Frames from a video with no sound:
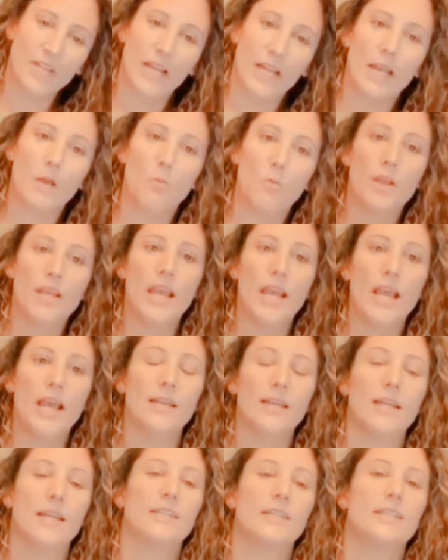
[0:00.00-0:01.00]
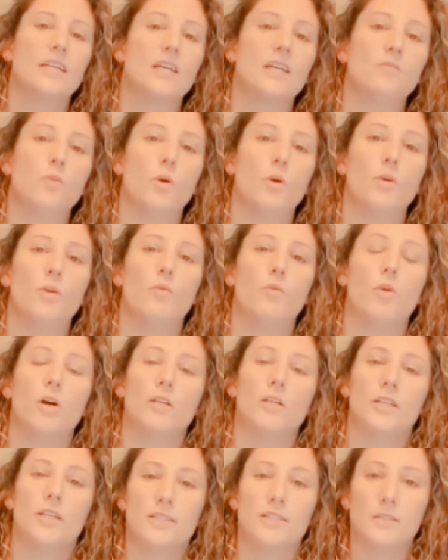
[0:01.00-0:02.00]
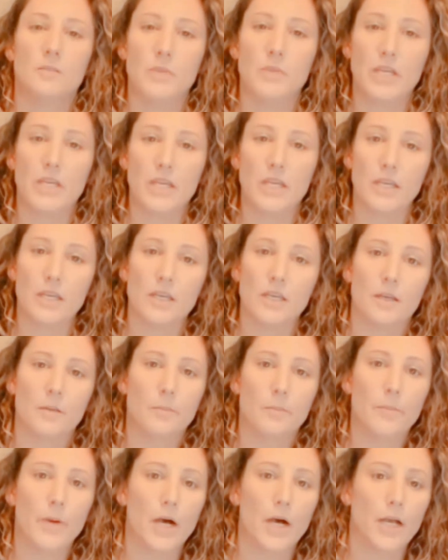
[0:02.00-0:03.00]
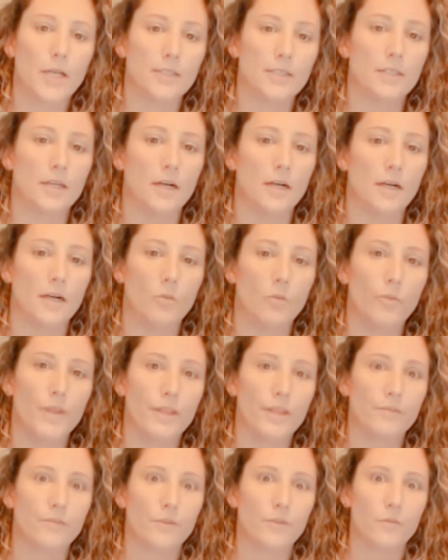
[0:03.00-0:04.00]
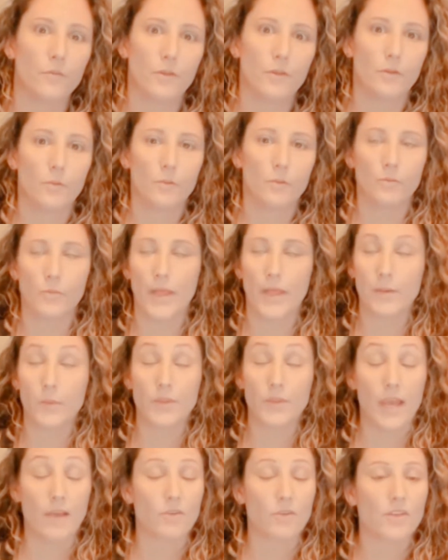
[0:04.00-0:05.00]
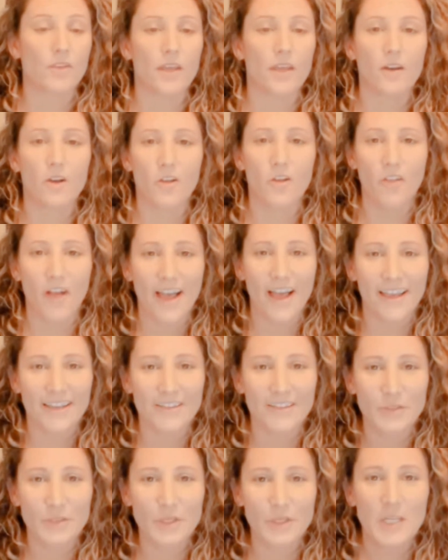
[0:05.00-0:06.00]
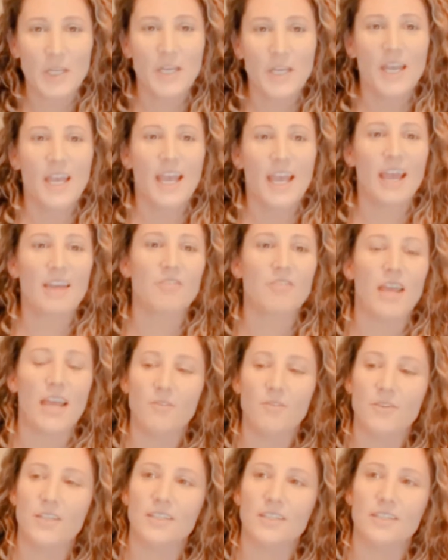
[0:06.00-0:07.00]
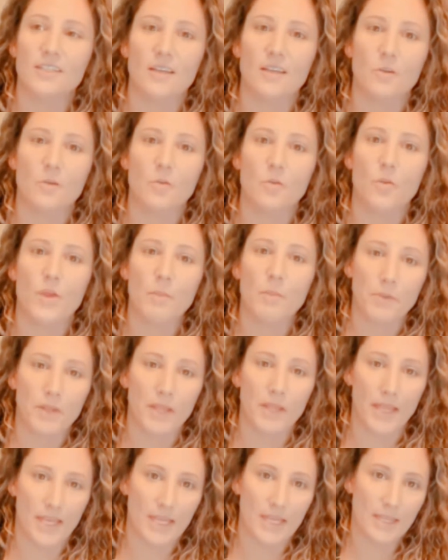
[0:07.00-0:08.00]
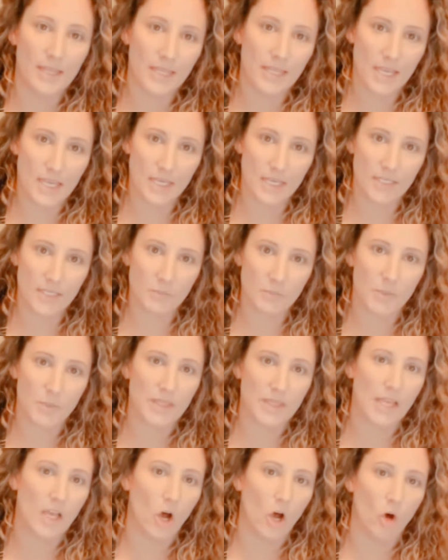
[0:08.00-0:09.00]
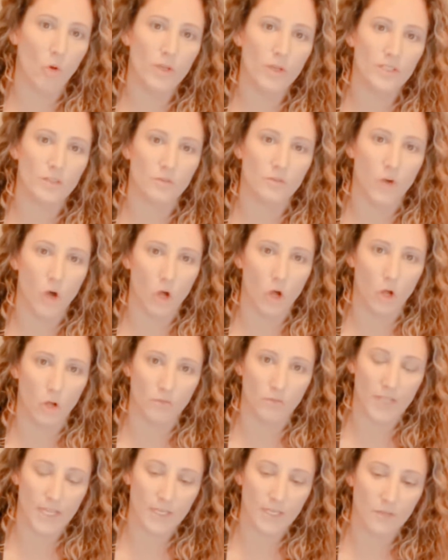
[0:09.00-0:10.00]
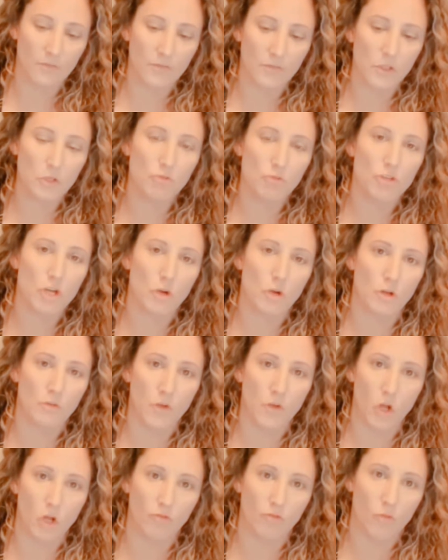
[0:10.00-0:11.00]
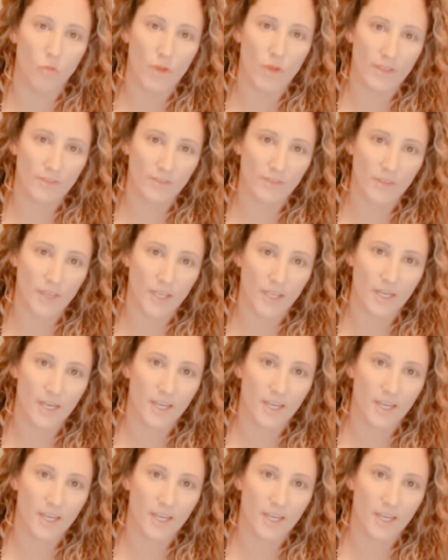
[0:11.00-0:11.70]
We had an idea of what we wanted it to be, but we've, like with everything in our life, we plan things, but they always evolve. And if you don't evolve with it,